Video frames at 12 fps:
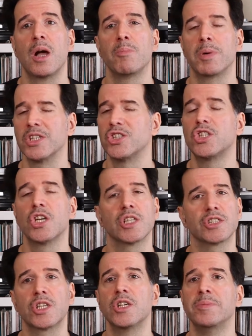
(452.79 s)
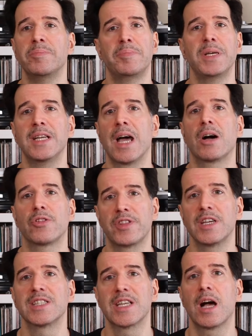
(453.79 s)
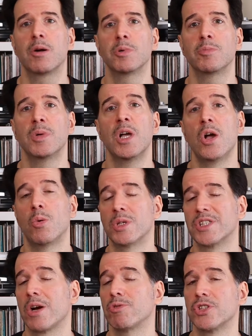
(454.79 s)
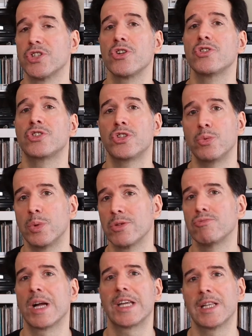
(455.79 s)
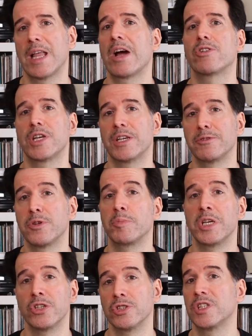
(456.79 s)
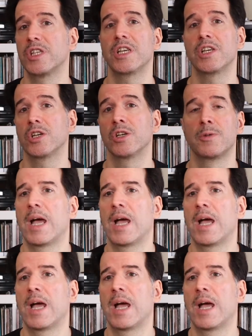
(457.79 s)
But it just couldn't beat out this album, which I return to with regularity from year to year.